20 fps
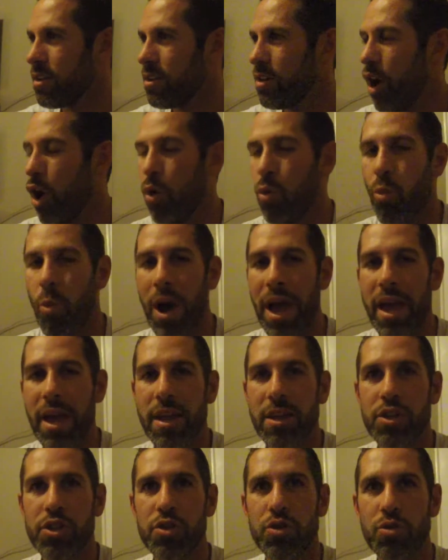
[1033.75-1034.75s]
way
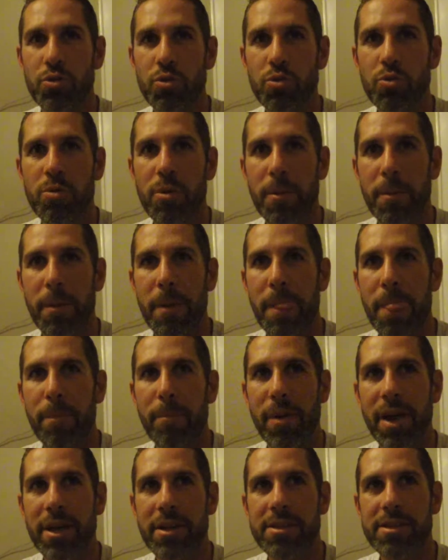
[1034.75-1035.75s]
to
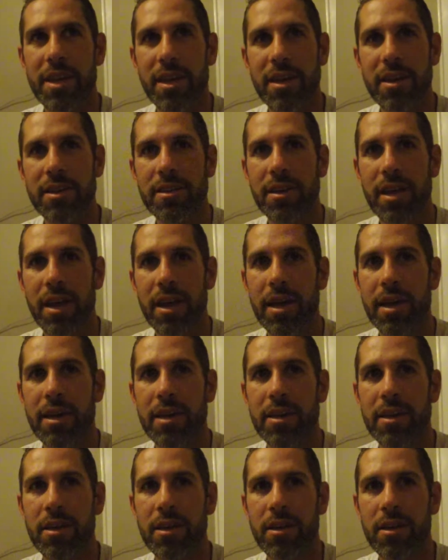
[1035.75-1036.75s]
maintain
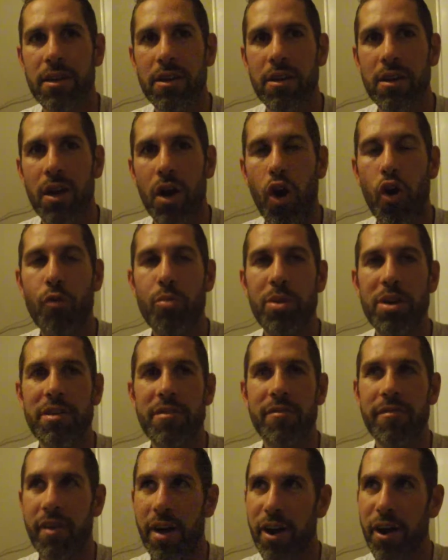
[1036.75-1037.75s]
a open
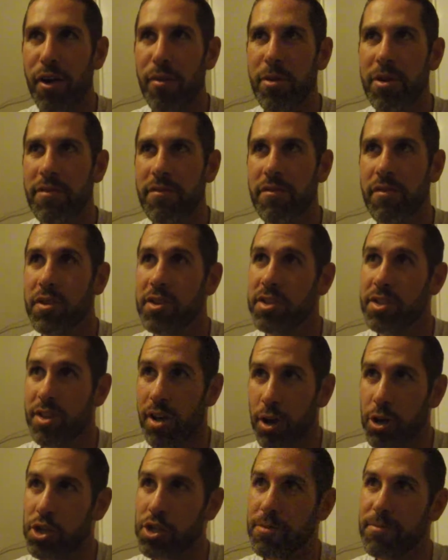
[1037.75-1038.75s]
environment for
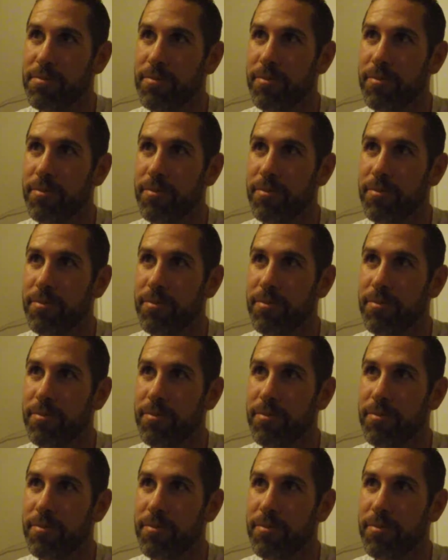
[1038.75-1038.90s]
discussion,